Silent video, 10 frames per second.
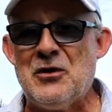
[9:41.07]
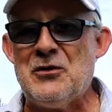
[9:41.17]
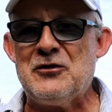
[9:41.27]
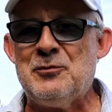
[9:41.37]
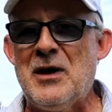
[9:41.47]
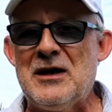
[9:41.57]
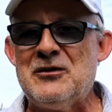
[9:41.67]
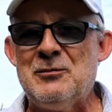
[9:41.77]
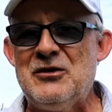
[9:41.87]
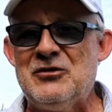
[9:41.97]
Don't
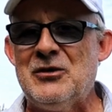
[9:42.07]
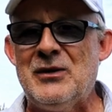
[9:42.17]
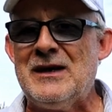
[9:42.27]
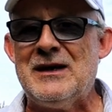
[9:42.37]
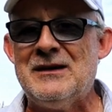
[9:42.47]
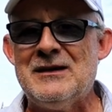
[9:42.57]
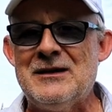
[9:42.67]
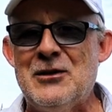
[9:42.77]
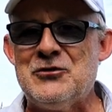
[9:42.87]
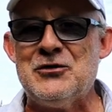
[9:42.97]
expect to be shooting
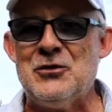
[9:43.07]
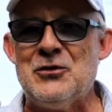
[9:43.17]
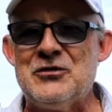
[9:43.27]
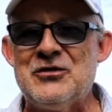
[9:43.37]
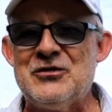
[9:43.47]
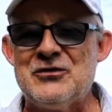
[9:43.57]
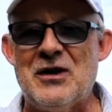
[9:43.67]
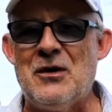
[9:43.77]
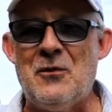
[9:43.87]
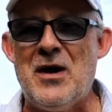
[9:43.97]
low scores
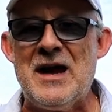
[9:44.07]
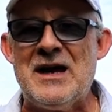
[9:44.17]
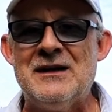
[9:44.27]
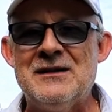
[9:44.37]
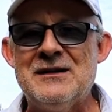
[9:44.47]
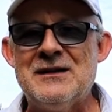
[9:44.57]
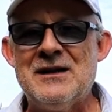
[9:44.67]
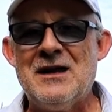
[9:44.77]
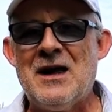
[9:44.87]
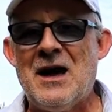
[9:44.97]
straight away.
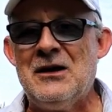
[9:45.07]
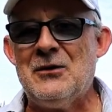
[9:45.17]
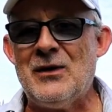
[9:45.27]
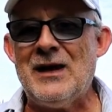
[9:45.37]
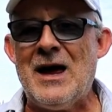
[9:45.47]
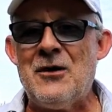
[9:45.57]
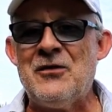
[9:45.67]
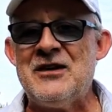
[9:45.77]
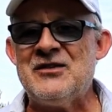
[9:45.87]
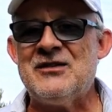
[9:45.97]
I got to
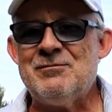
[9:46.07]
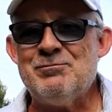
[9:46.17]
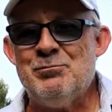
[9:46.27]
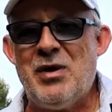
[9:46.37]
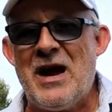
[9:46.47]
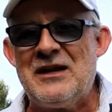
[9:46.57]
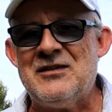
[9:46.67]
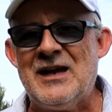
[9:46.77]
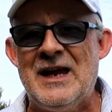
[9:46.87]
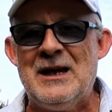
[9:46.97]
allow this
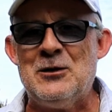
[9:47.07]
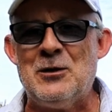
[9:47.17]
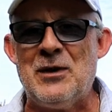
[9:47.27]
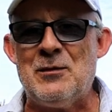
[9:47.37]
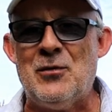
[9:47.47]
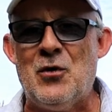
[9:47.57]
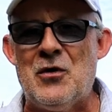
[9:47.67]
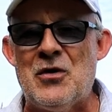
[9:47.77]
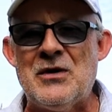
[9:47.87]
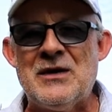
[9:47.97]
back to heal a bit
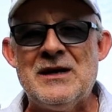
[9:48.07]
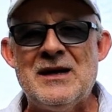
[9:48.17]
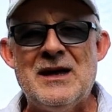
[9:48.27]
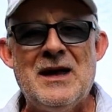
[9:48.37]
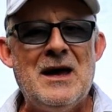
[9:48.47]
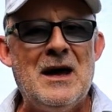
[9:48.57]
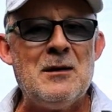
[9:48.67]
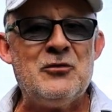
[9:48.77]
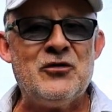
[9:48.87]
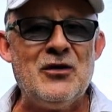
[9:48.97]
more.
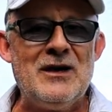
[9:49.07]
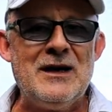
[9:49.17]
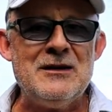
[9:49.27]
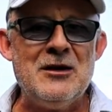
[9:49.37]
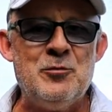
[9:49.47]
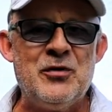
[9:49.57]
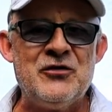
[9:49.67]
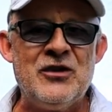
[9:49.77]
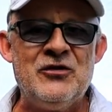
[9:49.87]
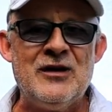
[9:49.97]
And I'm certainly in no
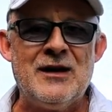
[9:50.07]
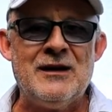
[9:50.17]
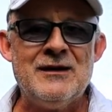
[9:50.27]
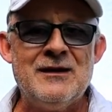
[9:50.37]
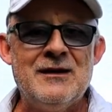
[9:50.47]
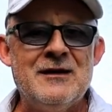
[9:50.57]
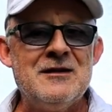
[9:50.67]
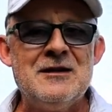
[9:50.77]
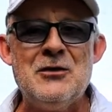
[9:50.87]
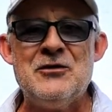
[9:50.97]
position
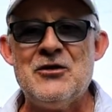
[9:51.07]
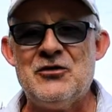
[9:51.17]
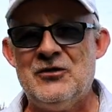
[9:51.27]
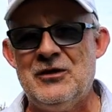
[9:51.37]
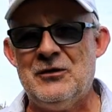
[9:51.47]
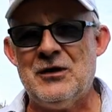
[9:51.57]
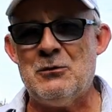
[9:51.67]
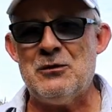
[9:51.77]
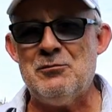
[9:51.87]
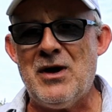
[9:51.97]
to go into the
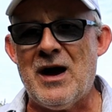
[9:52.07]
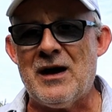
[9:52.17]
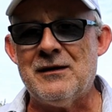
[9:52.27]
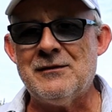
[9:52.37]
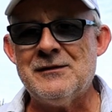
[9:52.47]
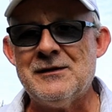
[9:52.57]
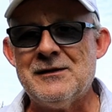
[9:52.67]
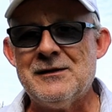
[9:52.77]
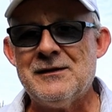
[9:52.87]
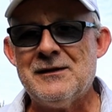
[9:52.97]
studio with Matt
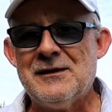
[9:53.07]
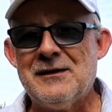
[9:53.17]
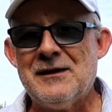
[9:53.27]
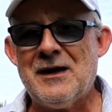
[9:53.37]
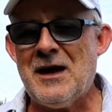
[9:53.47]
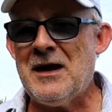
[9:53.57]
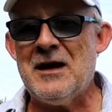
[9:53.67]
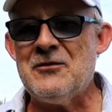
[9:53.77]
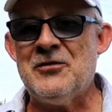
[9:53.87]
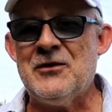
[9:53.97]

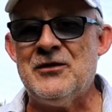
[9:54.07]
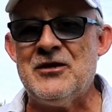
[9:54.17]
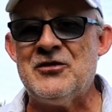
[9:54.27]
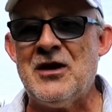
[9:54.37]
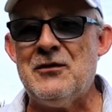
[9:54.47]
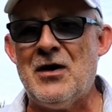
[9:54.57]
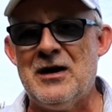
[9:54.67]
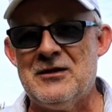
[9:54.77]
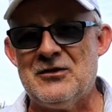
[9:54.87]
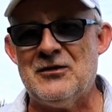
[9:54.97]
and hit 57
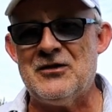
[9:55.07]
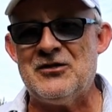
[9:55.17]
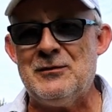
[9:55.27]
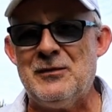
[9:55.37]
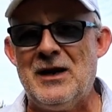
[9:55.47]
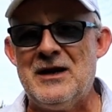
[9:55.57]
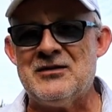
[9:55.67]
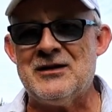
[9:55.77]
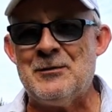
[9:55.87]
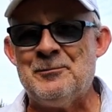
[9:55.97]
irons on the
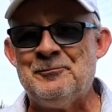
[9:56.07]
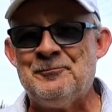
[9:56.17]
simulator.